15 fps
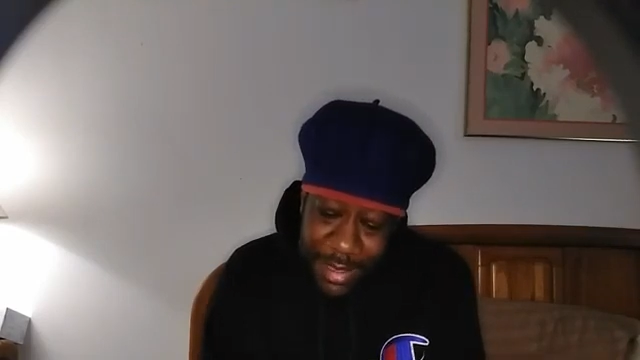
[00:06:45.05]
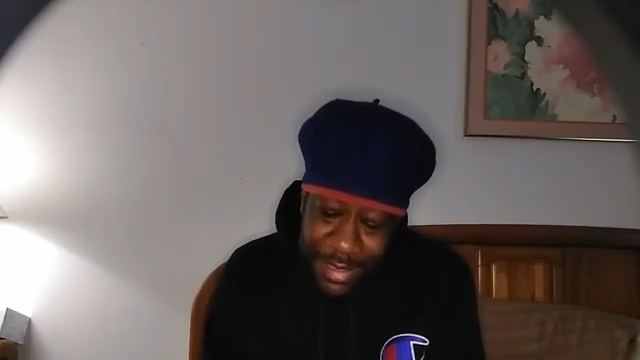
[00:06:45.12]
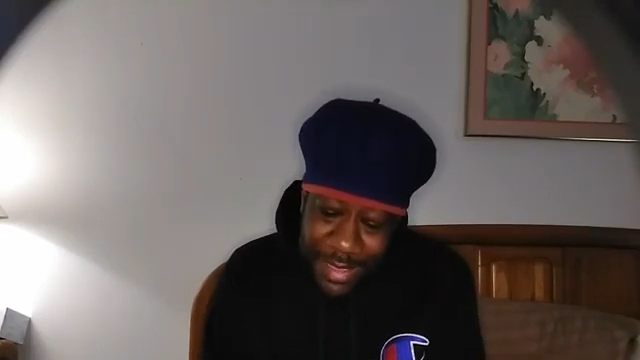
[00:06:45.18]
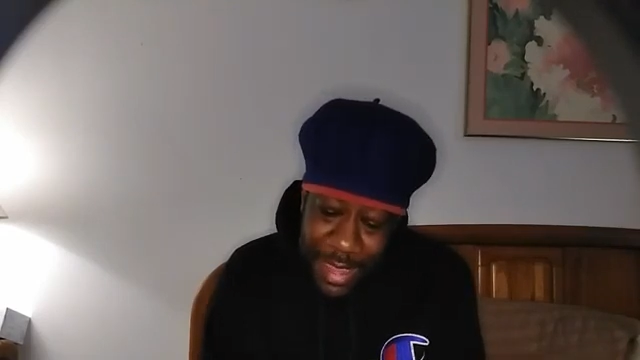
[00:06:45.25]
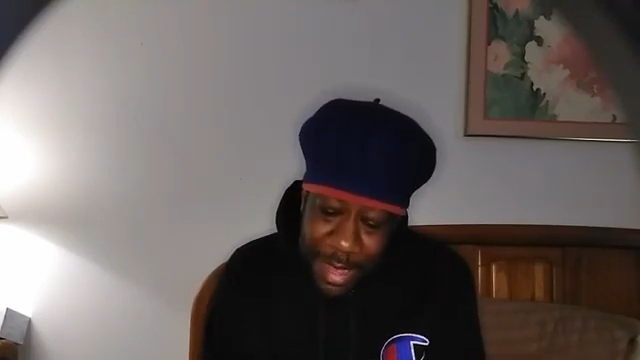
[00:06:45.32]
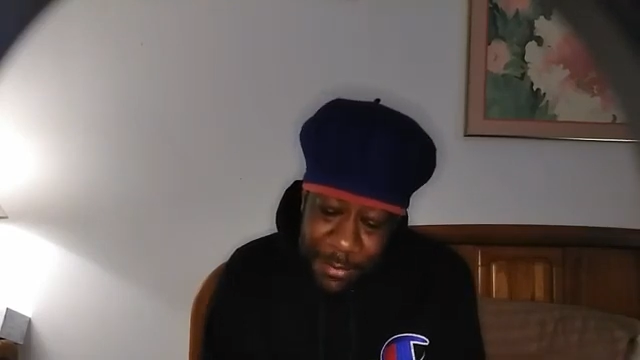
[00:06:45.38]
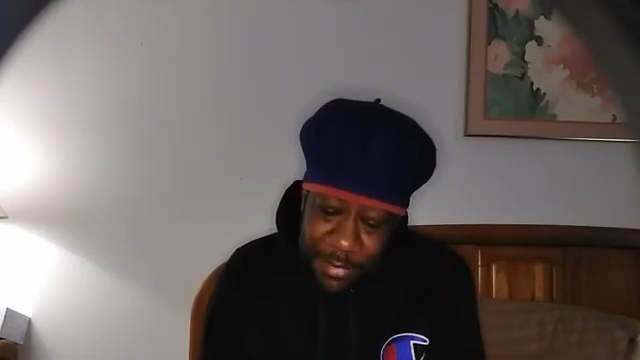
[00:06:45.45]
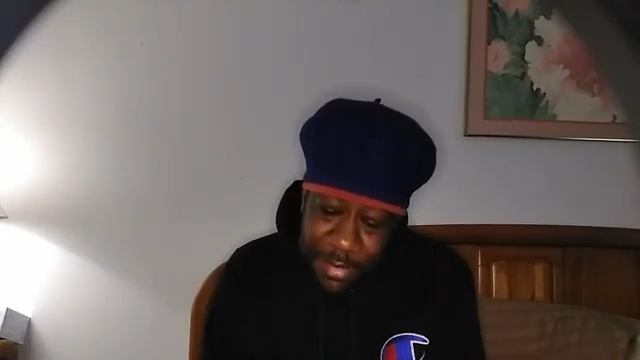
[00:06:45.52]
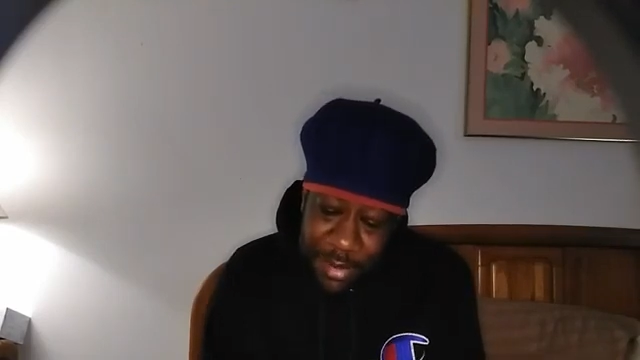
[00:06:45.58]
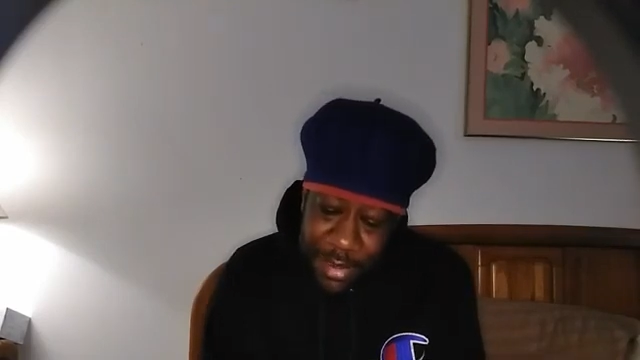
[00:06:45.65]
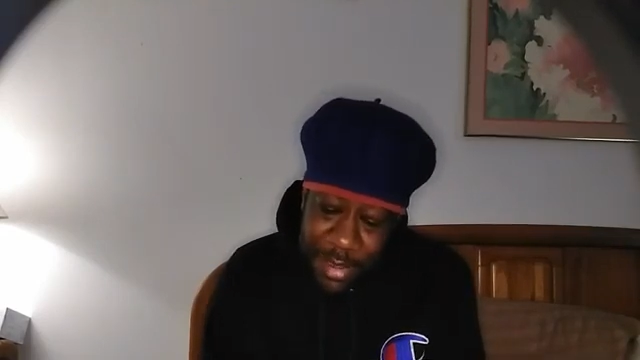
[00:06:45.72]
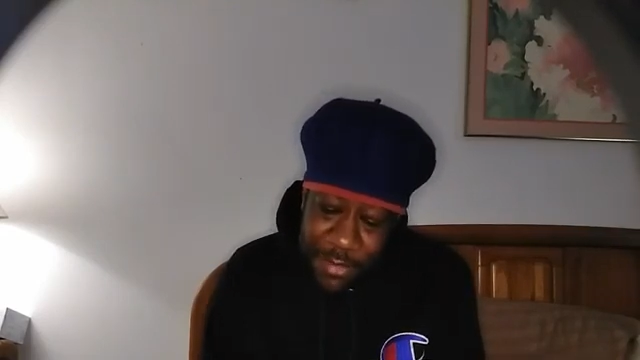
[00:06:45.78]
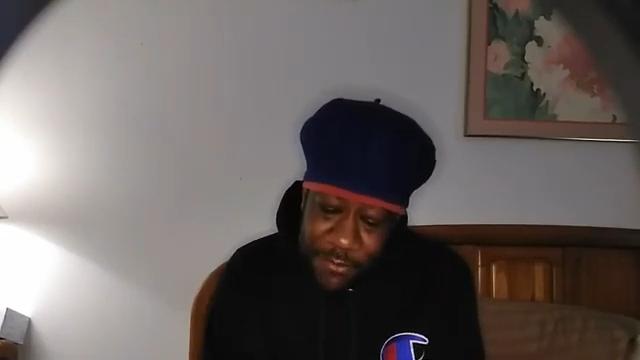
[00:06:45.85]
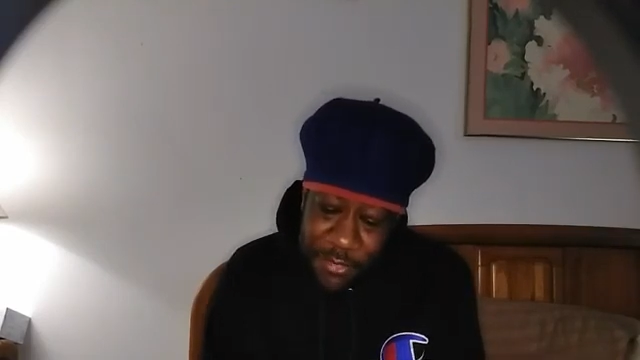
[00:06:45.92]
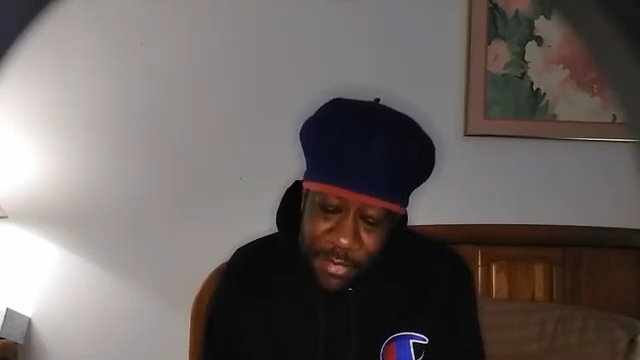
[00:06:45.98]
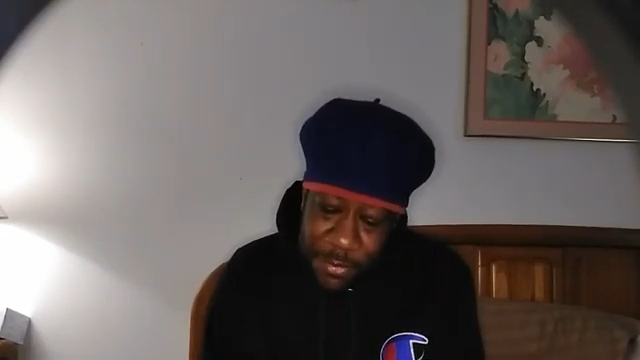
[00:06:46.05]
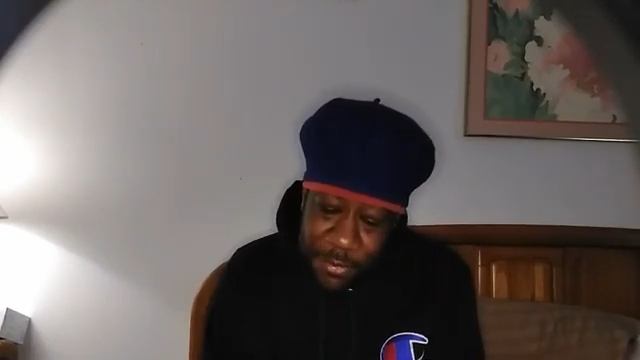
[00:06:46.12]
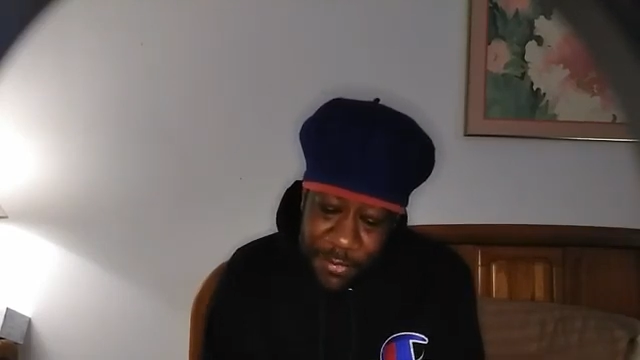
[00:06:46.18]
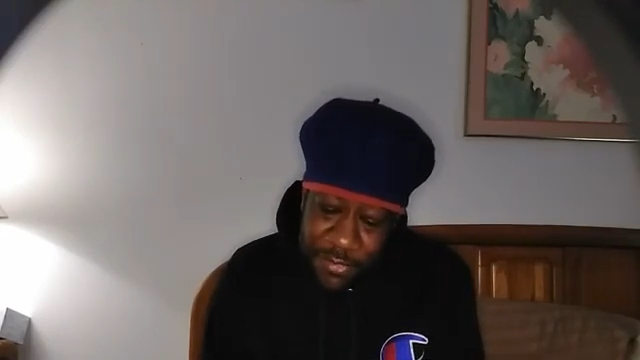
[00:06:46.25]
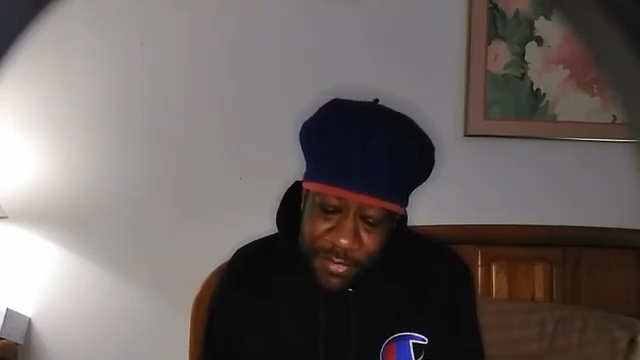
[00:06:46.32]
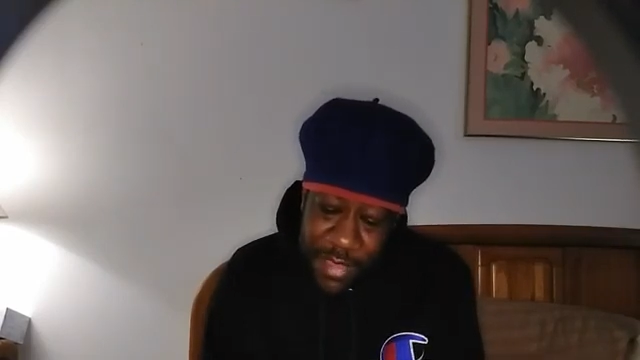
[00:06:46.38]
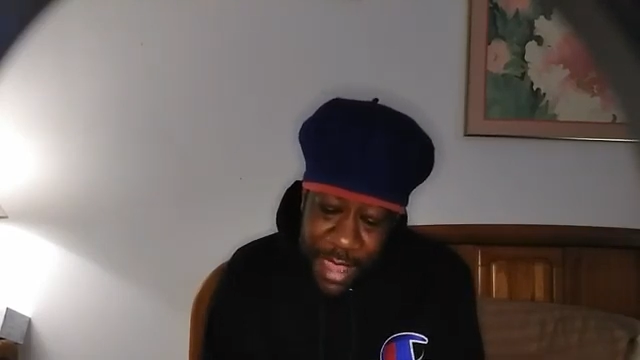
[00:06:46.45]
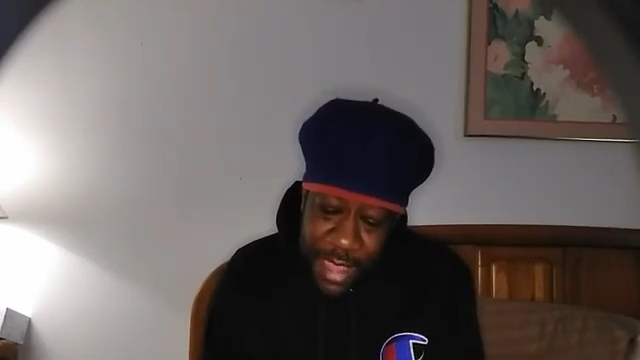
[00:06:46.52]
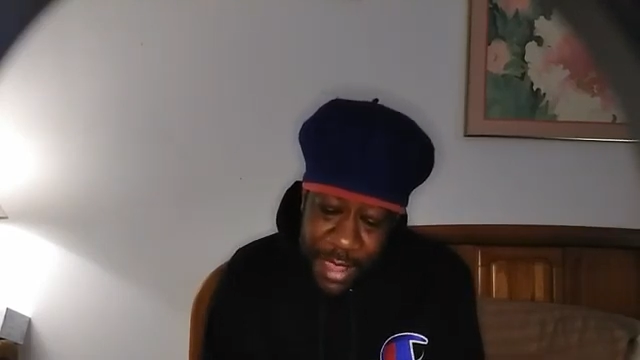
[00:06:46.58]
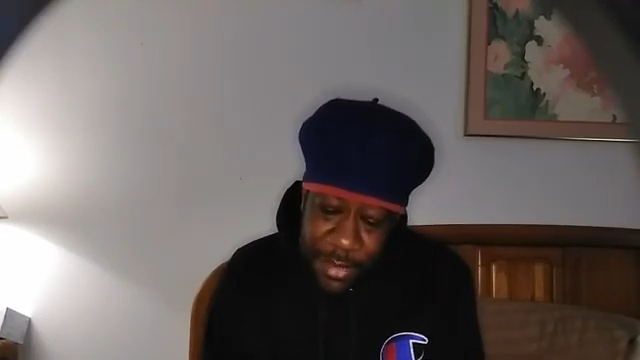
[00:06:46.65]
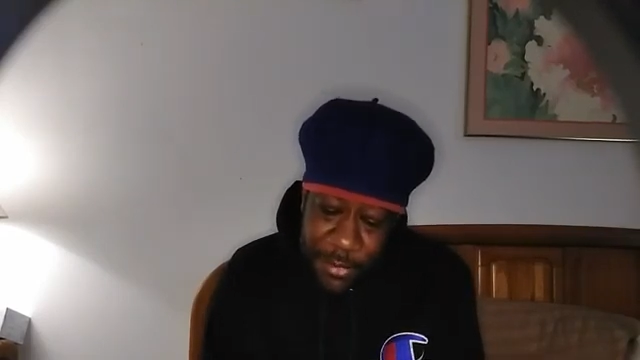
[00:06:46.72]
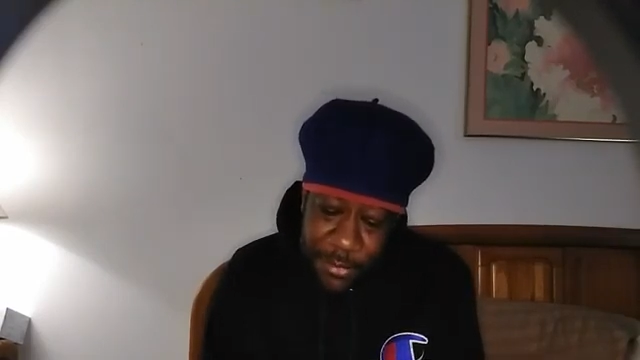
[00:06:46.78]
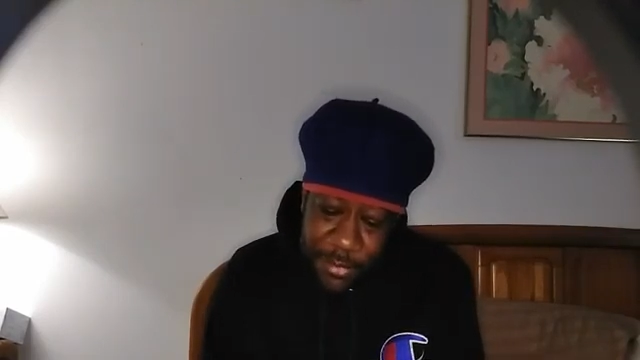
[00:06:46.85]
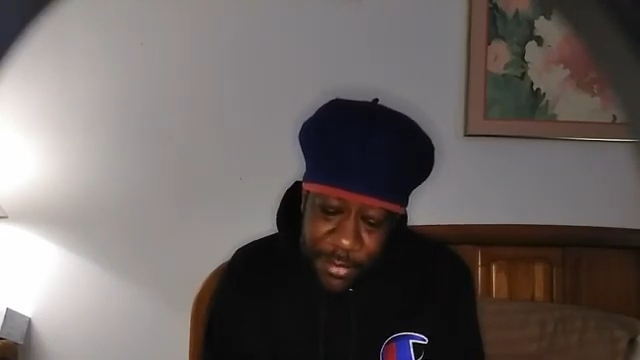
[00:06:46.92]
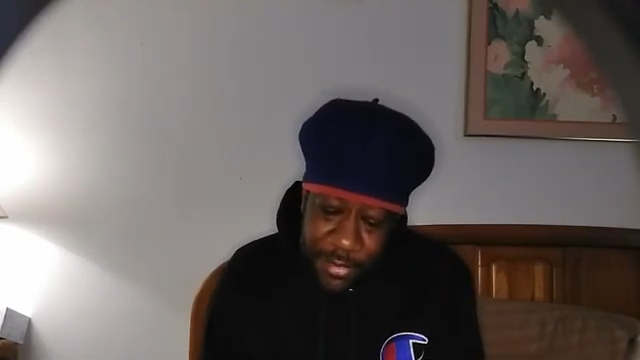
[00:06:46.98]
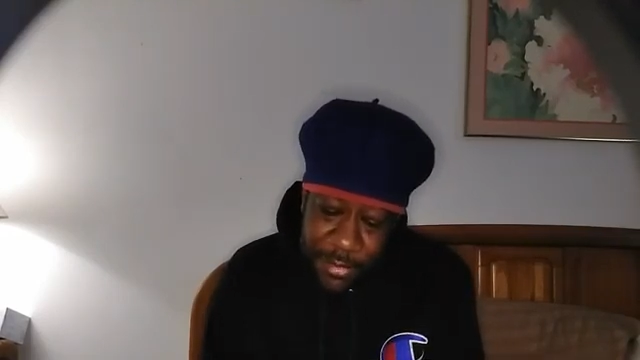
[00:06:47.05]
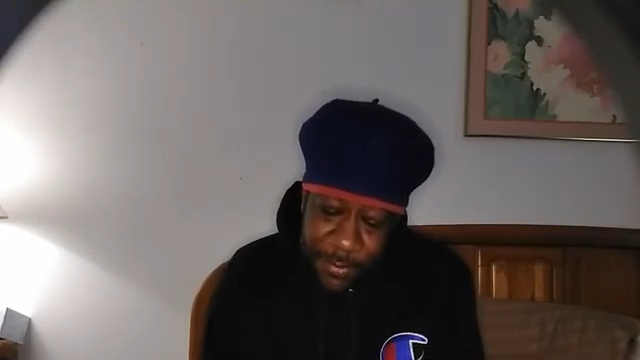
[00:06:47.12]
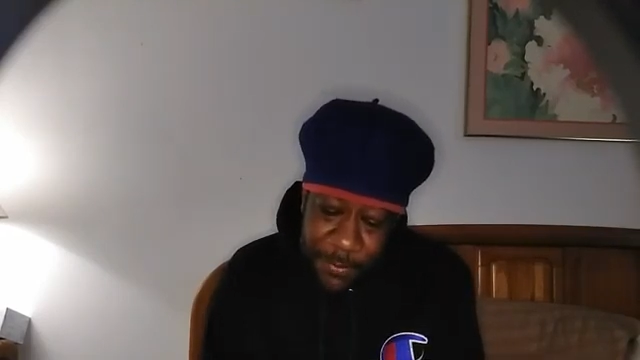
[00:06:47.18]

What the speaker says: came the comfortable sound